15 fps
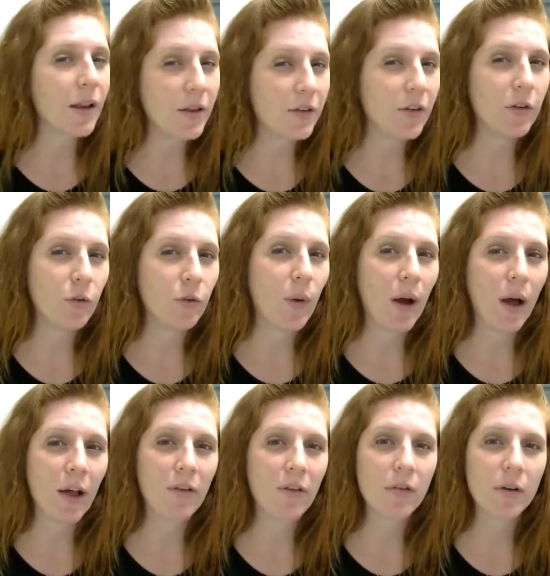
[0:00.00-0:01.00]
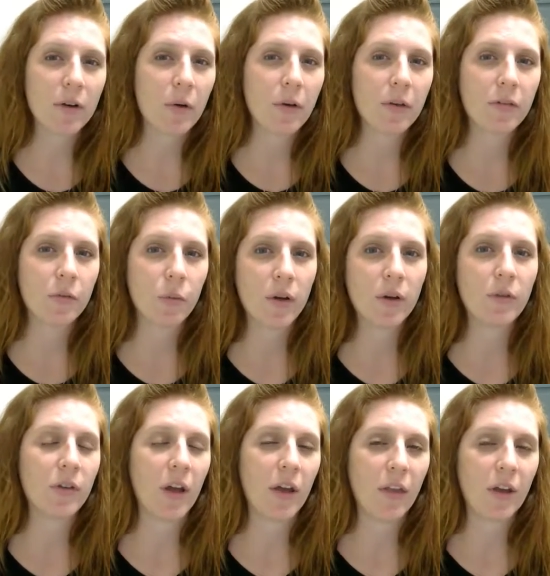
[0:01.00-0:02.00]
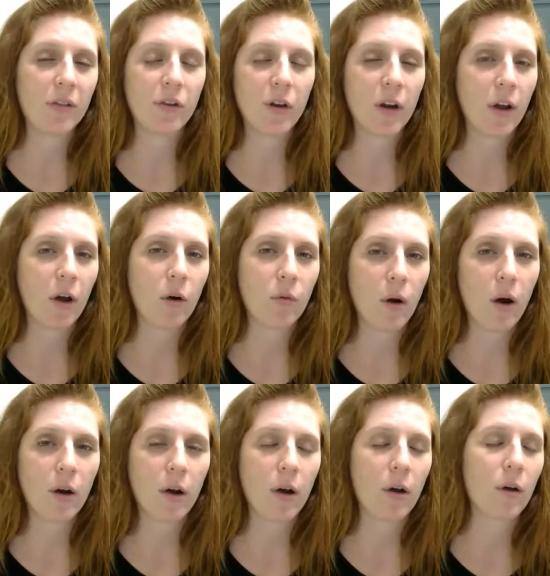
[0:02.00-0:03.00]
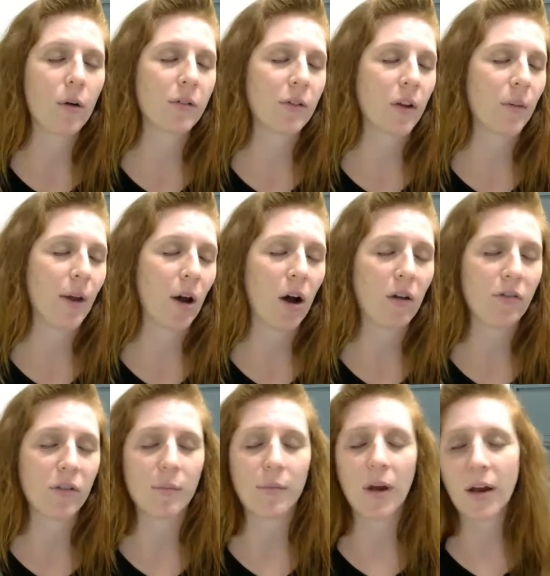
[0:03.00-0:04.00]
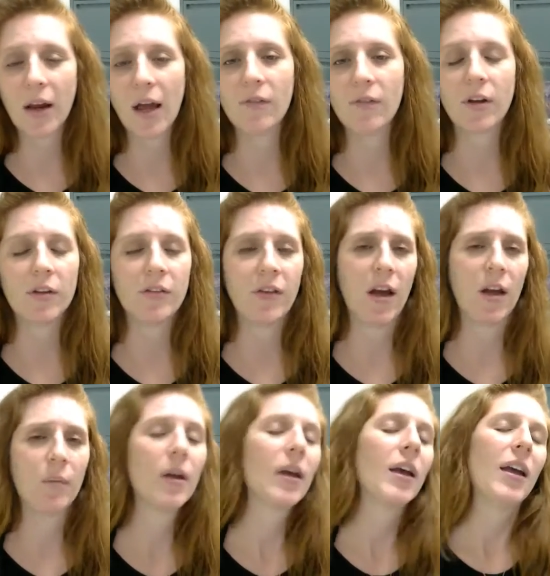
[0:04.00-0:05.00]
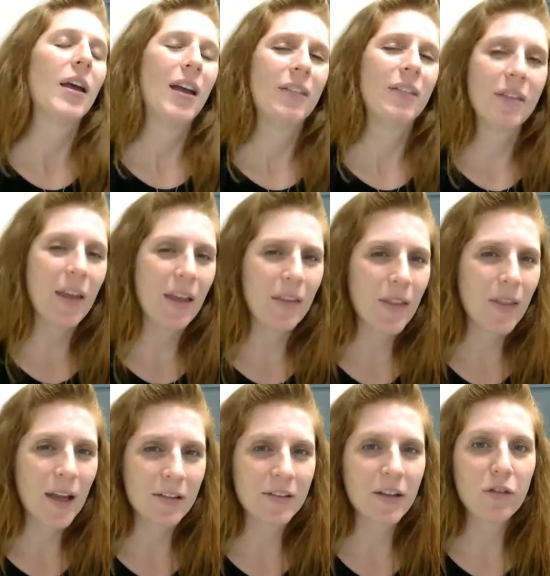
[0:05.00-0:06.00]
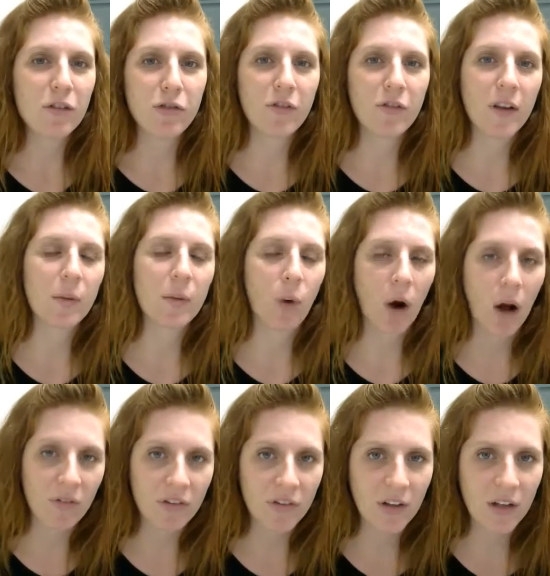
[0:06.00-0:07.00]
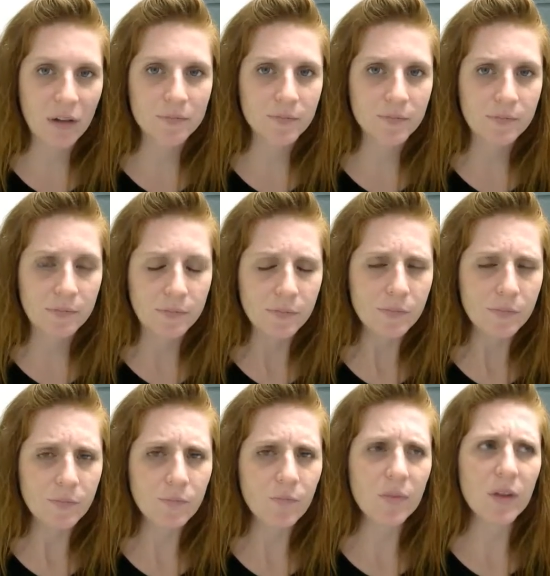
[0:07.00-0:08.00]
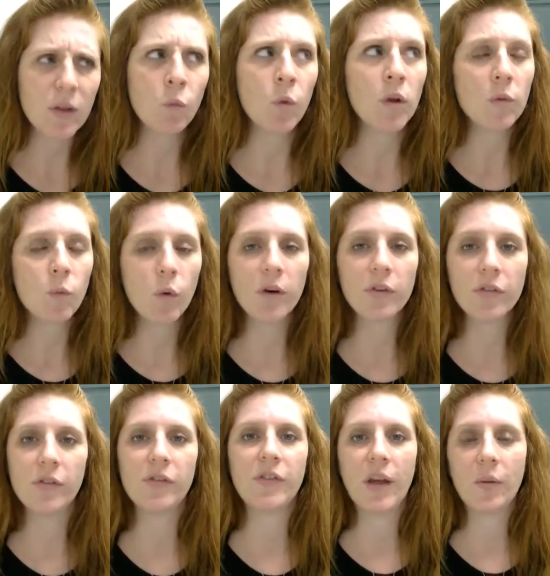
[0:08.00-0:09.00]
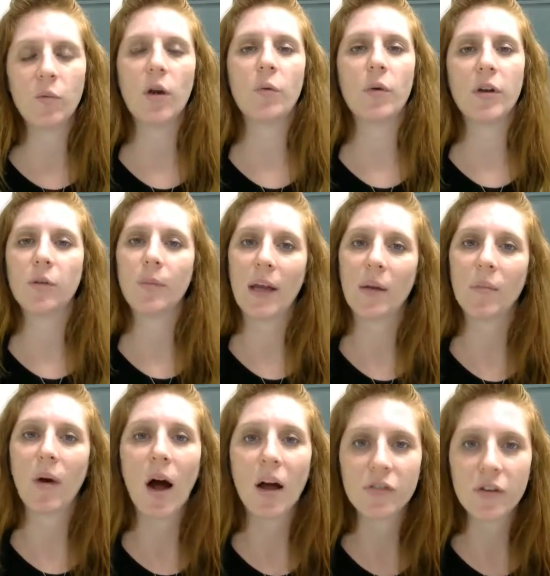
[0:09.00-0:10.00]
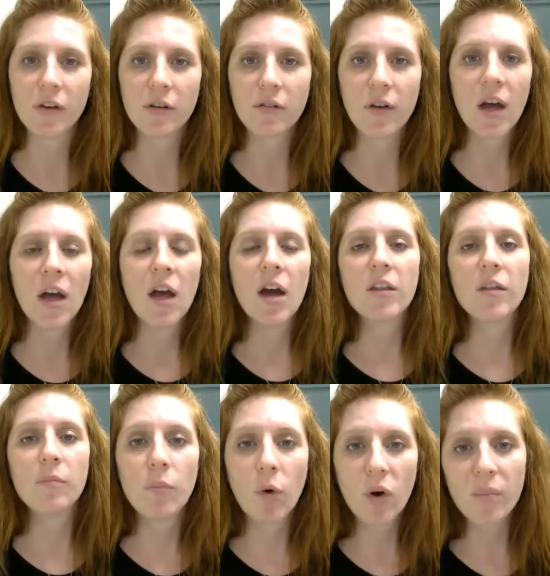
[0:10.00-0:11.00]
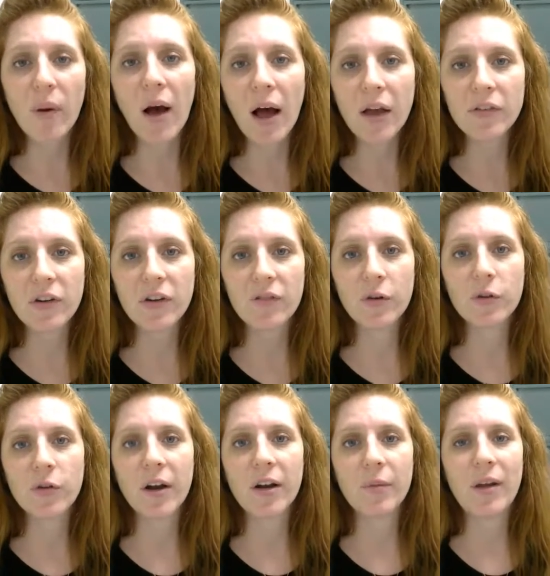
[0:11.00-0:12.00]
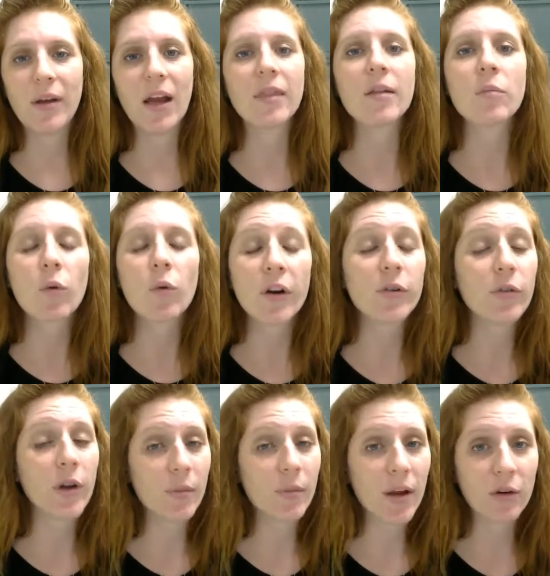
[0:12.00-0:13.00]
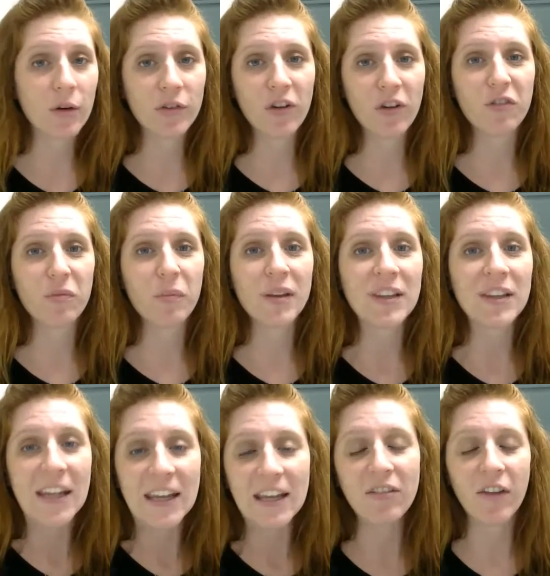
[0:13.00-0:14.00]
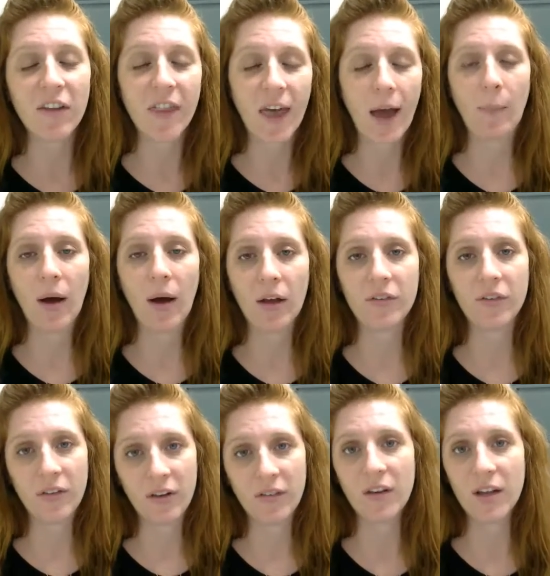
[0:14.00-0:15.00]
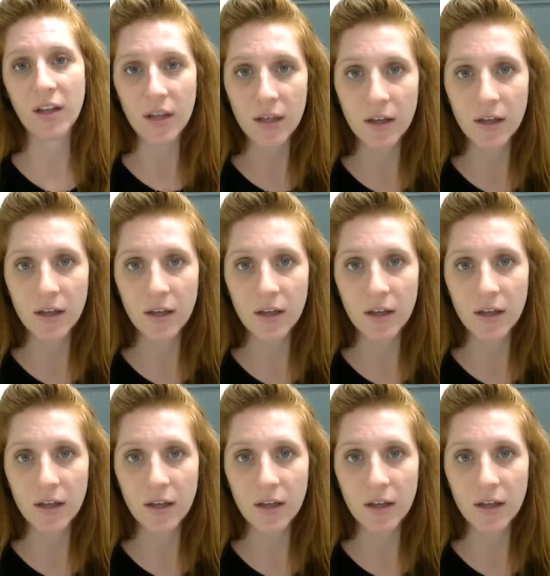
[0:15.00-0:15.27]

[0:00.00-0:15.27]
to do well. Have you ever noticed when you say things are going to go wrong, oh, it's going to be awful, I'm not going to have a good time? It's like a self-fulfilling prophecy. Well, it works the same way when you're being positive. The more positive you try to be, and the more you try to make yourself believe in that positivity,